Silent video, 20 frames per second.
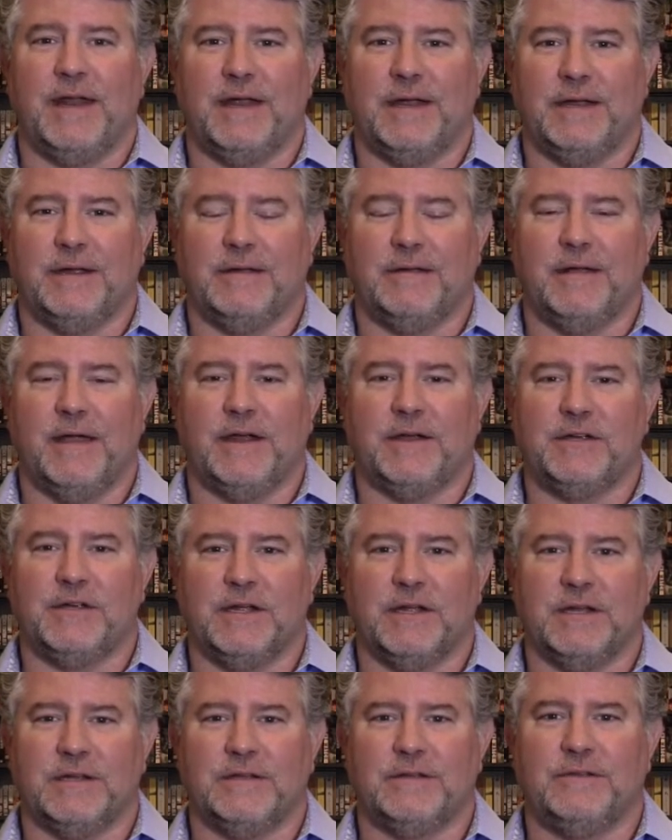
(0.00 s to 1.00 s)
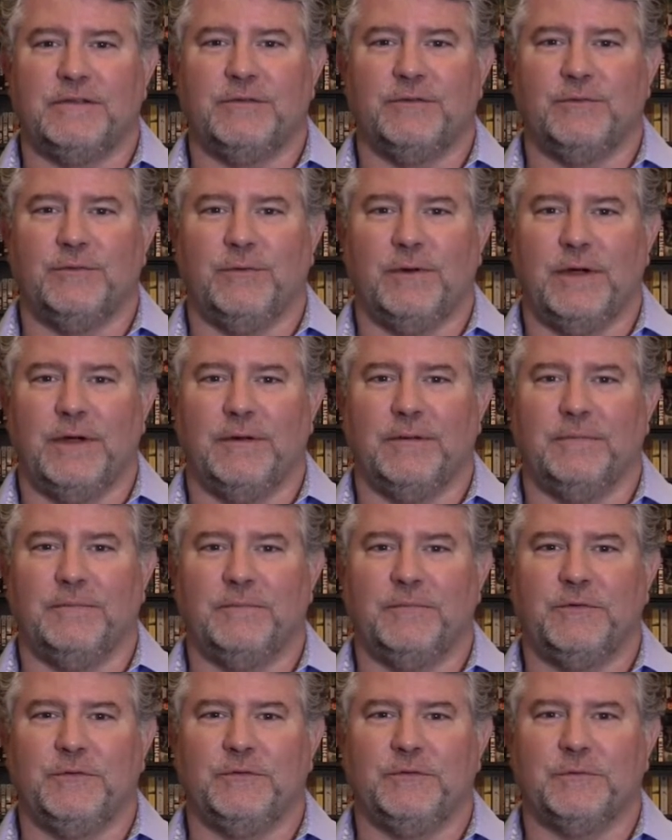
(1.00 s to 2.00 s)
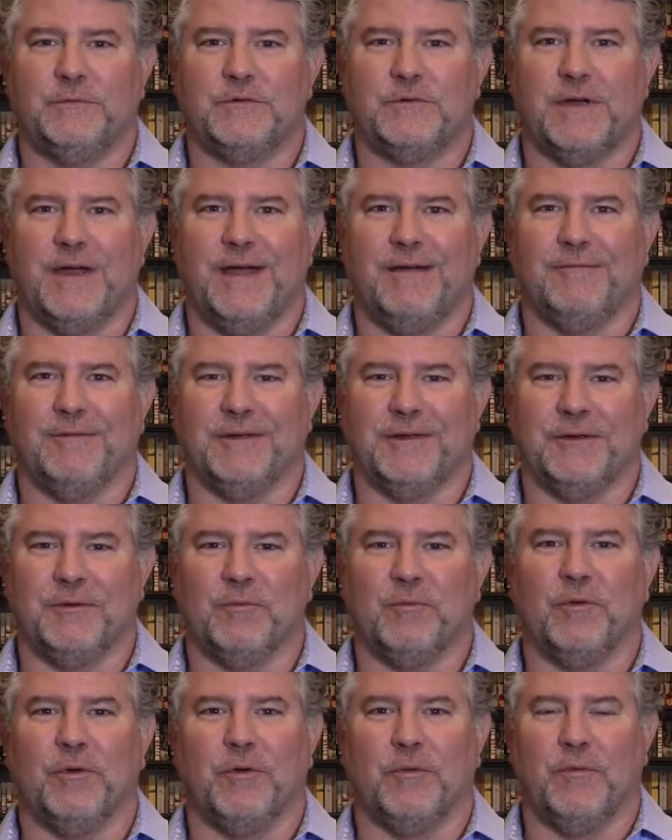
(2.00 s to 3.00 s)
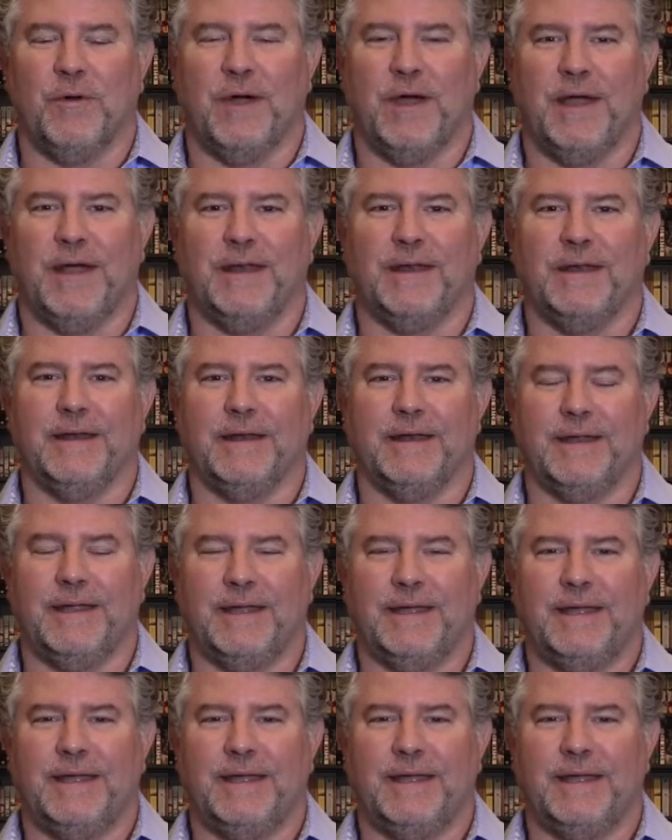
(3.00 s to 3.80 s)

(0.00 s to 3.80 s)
I got a chance to do some traveling worldwide and